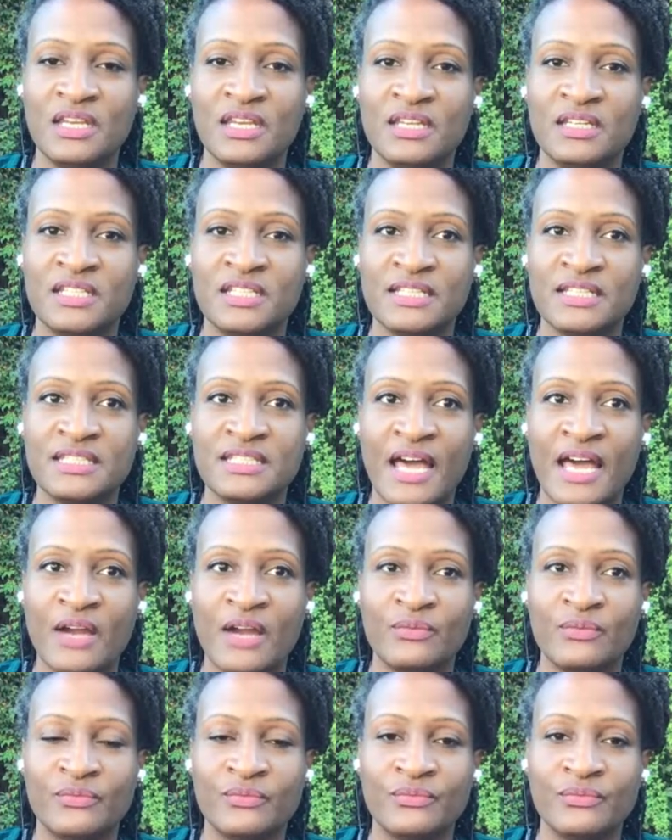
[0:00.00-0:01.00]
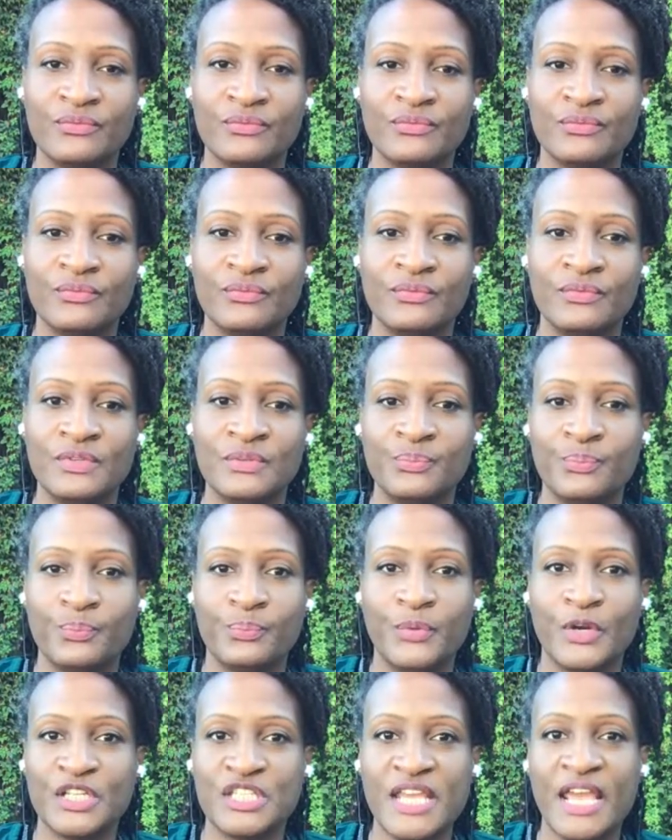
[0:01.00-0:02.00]
does not
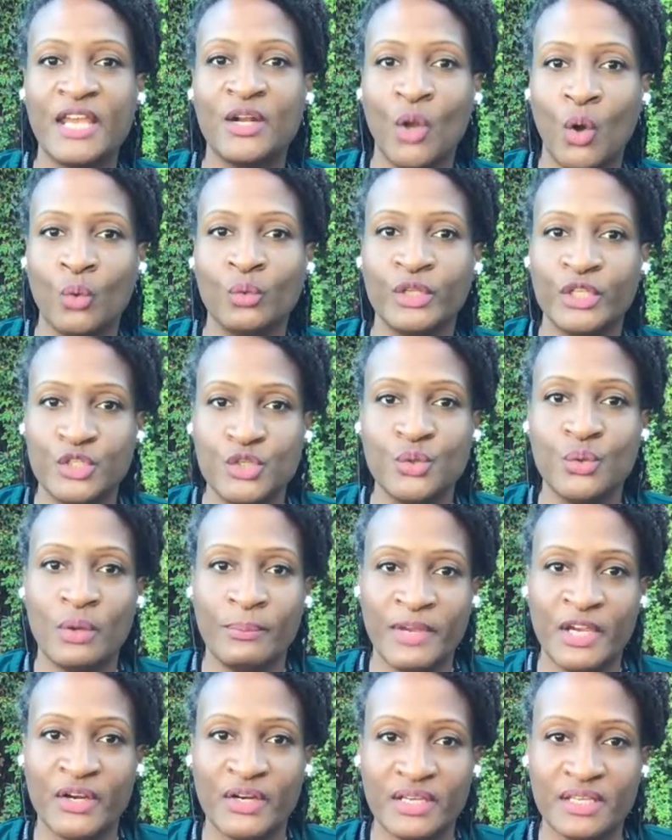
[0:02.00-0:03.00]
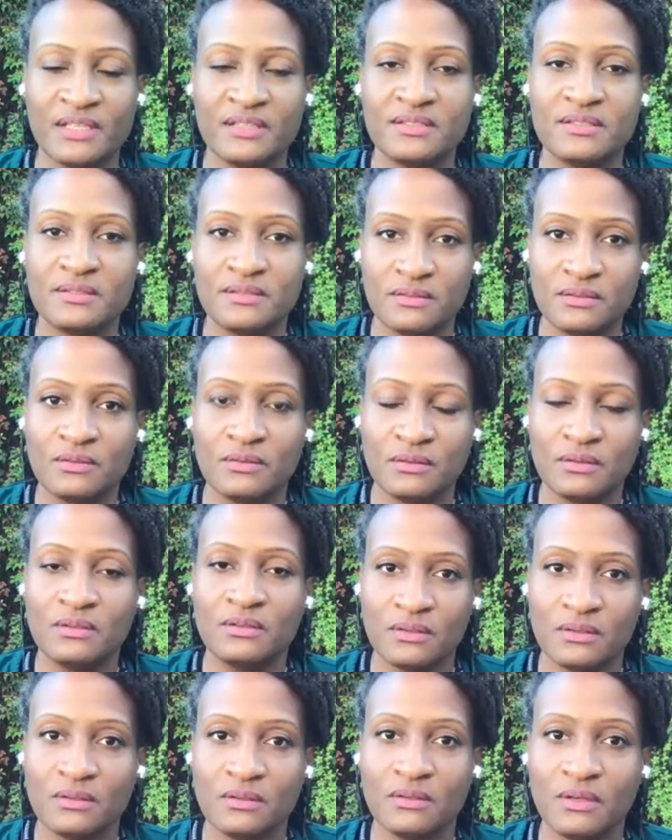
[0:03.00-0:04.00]
pertain only to Americans.
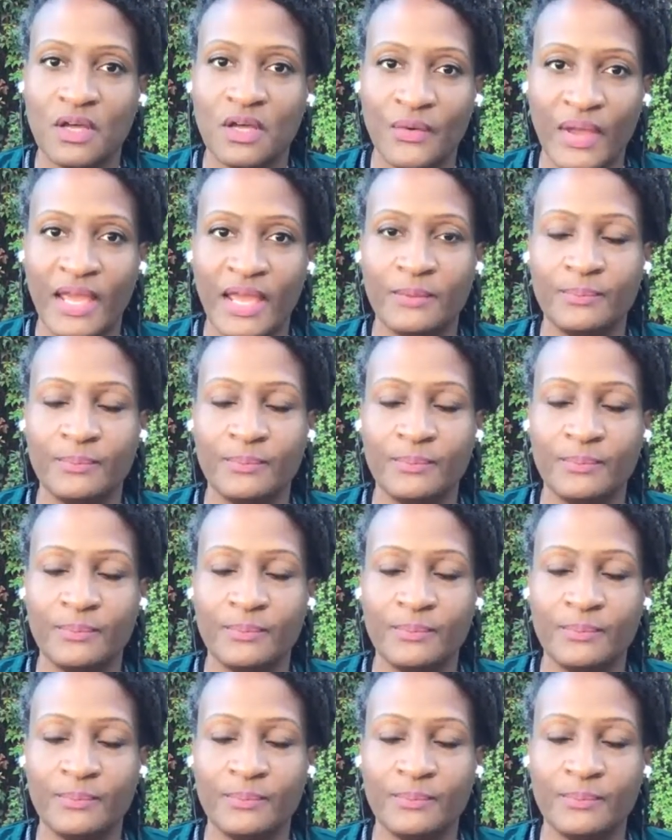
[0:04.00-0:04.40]
Okay.